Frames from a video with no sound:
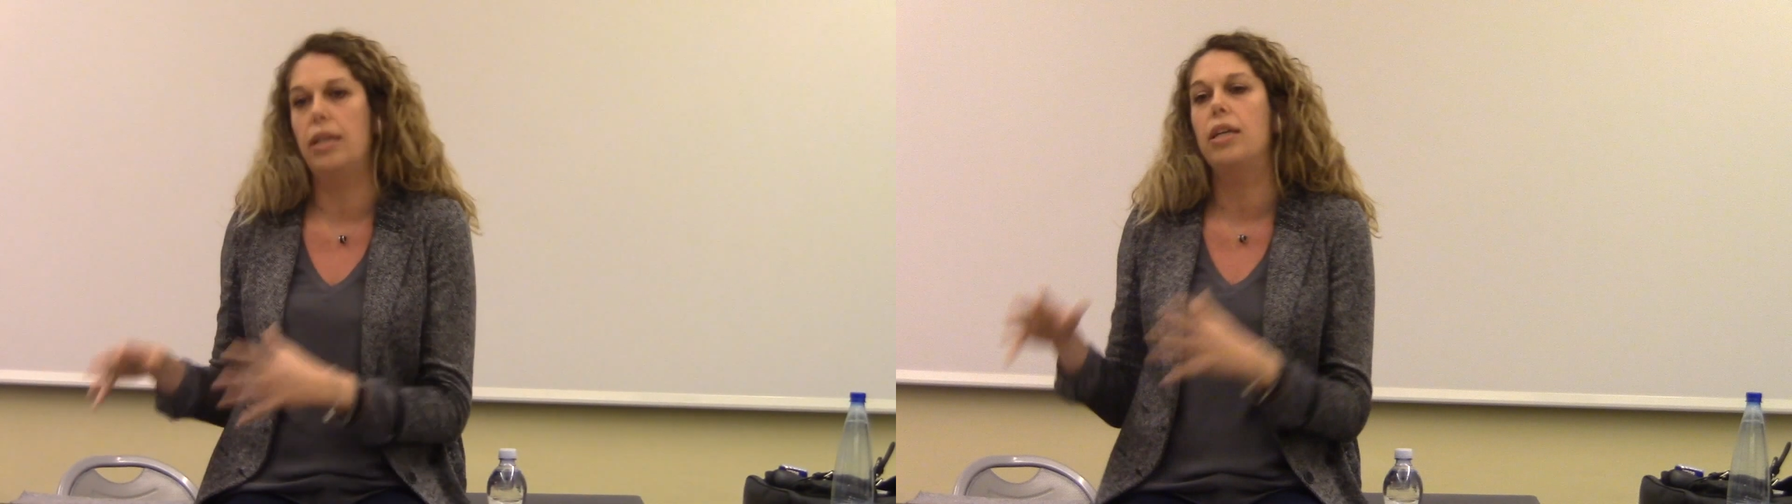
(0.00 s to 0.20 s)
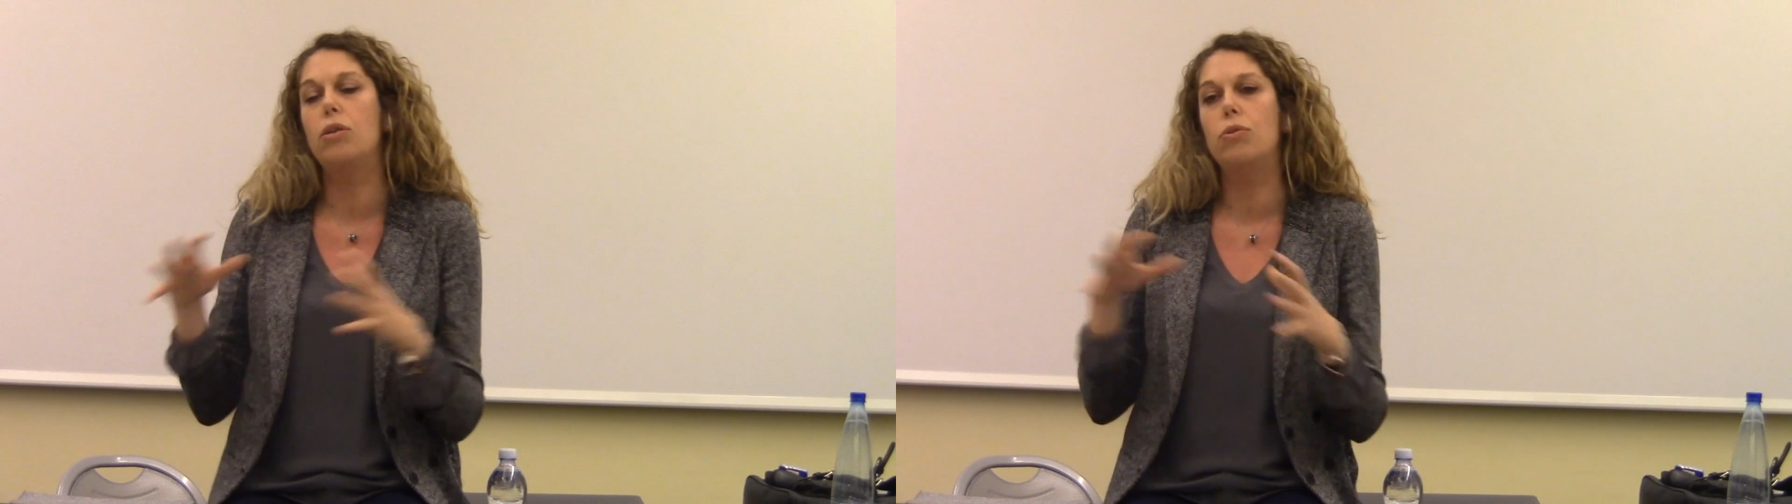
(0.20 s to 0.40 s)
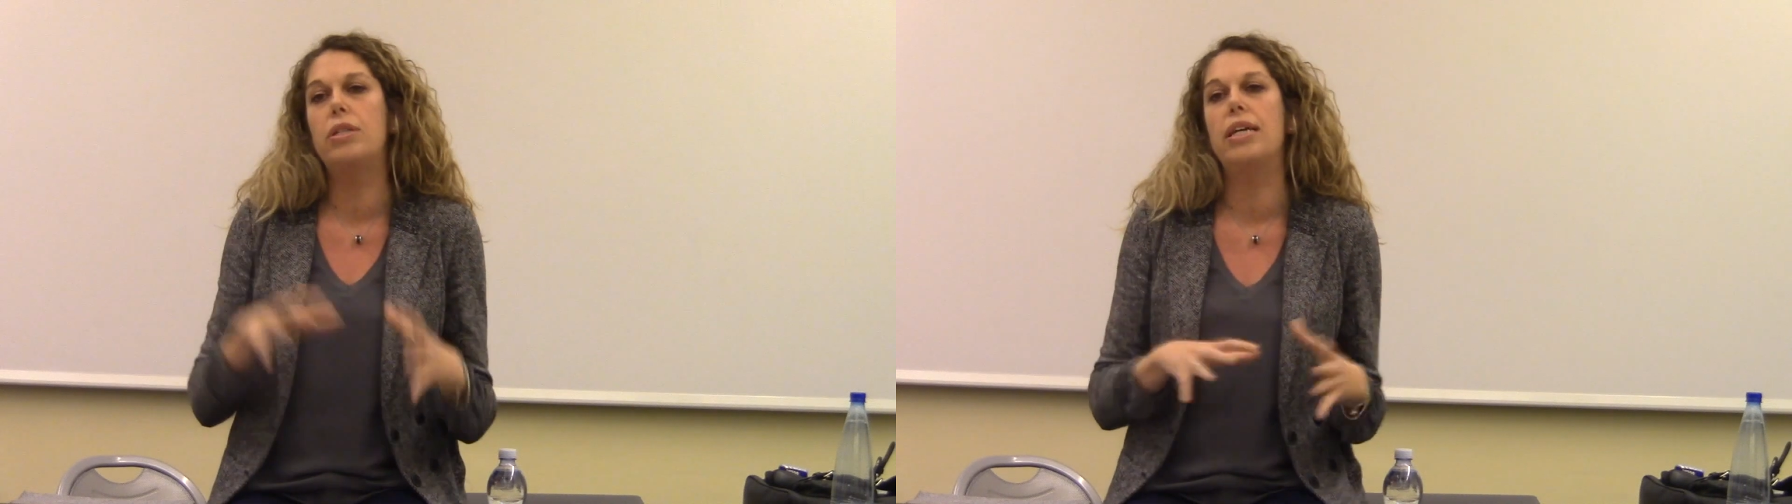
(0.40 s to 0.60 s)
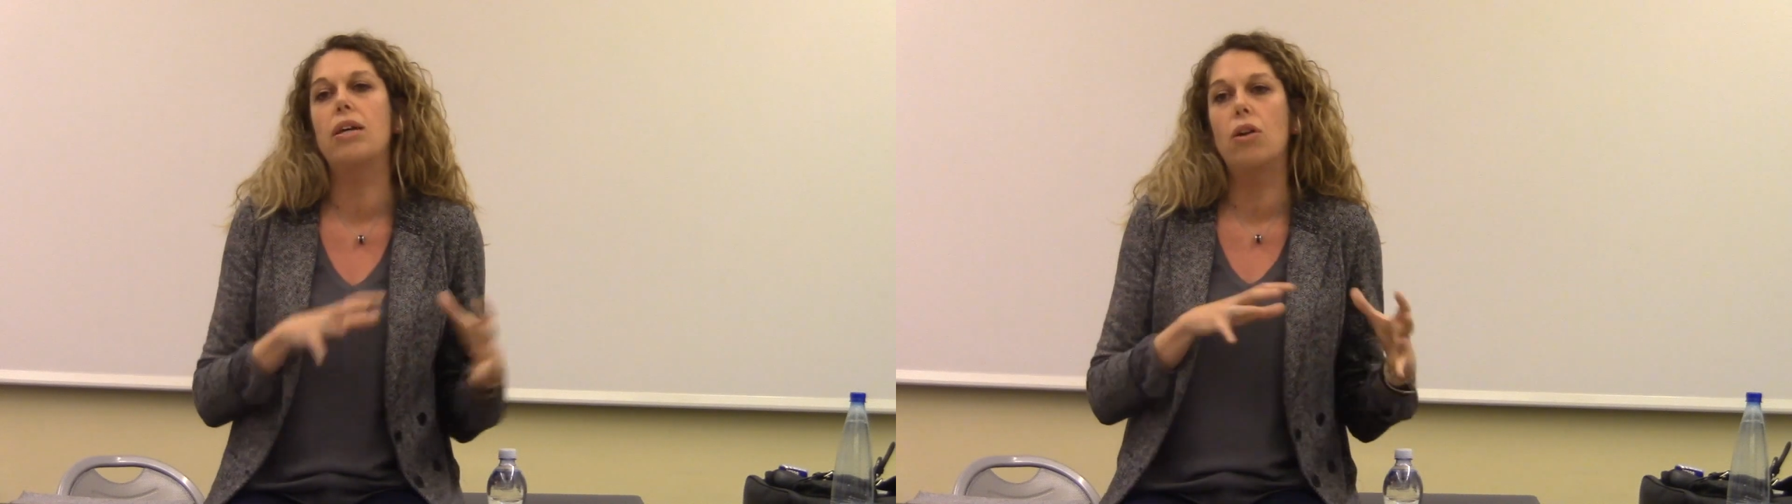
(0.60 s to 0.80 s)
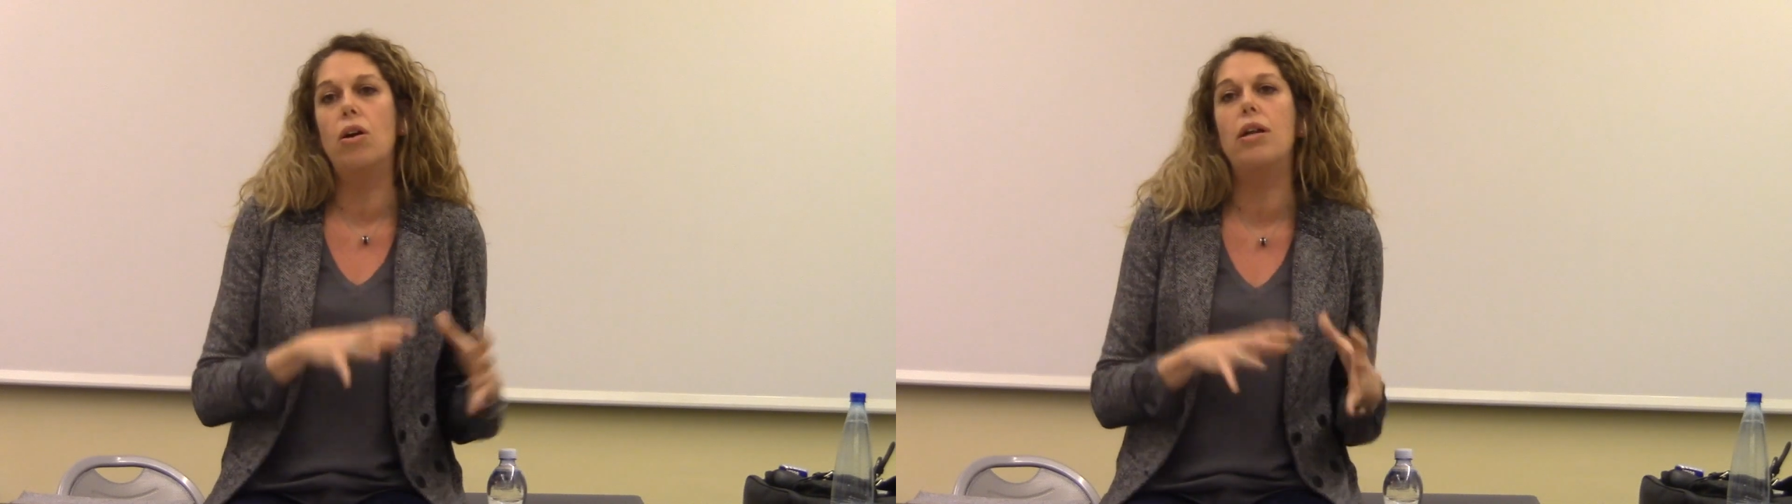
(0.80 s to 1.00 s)
he could
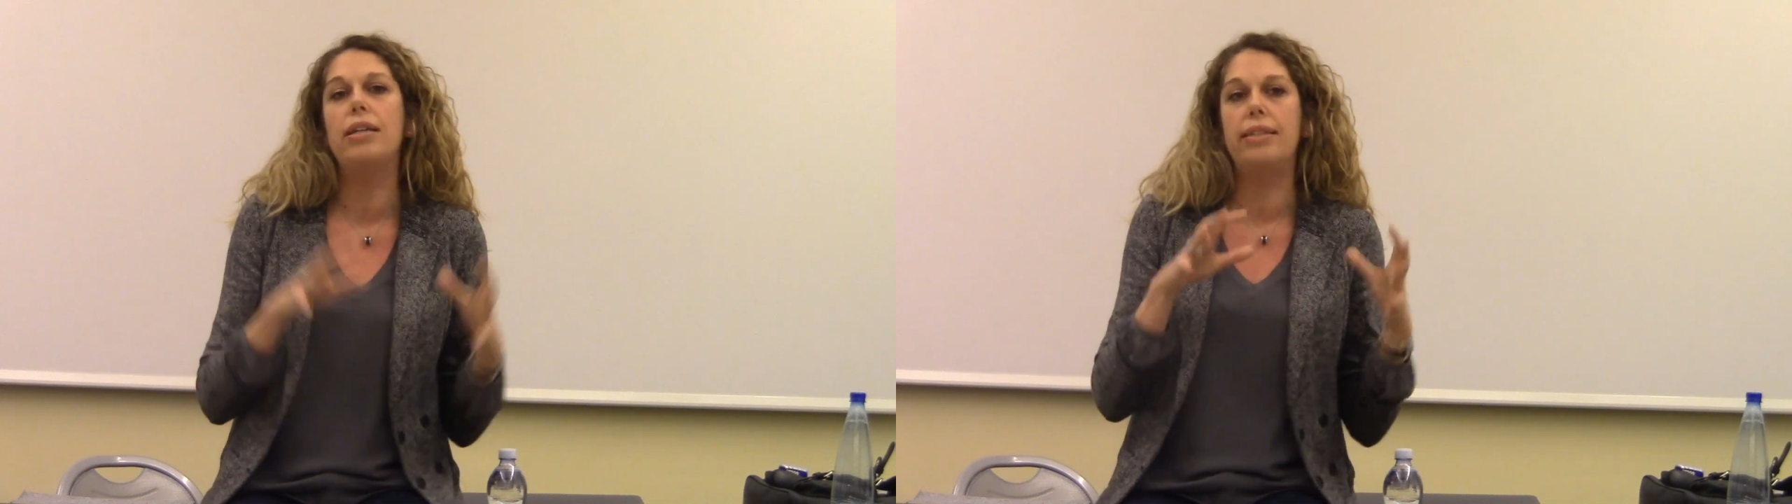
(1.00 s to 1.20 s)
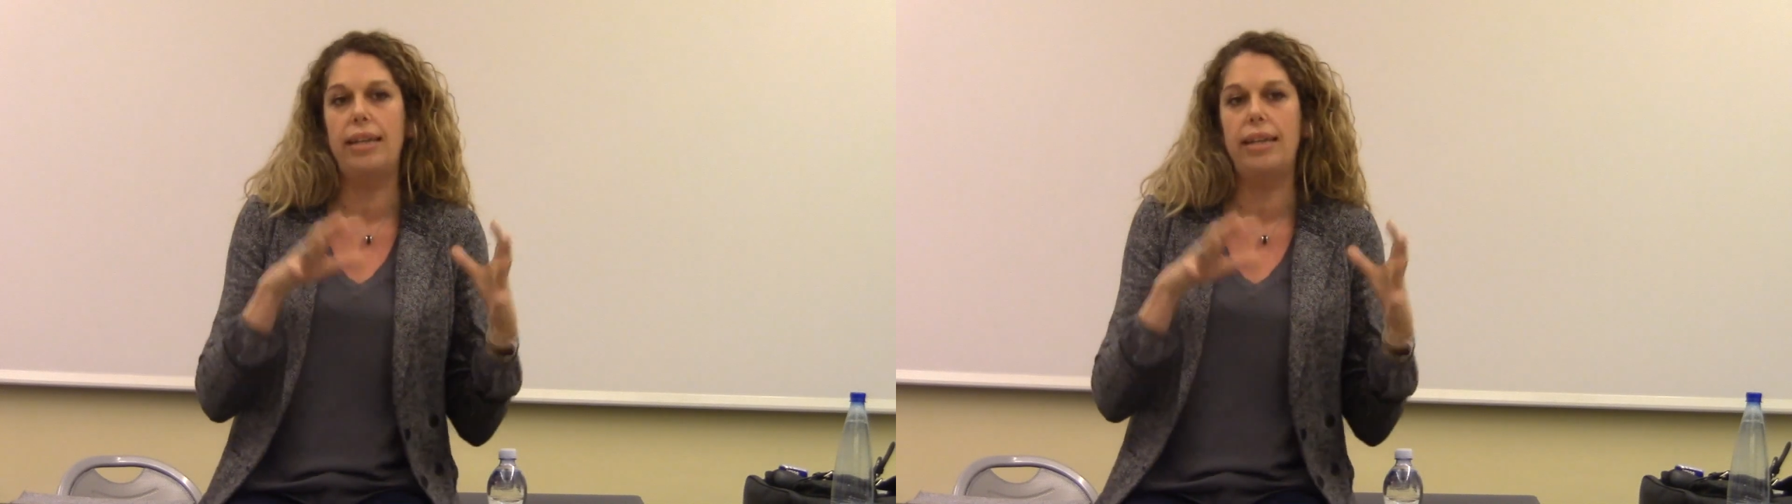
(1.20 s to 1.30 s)
take only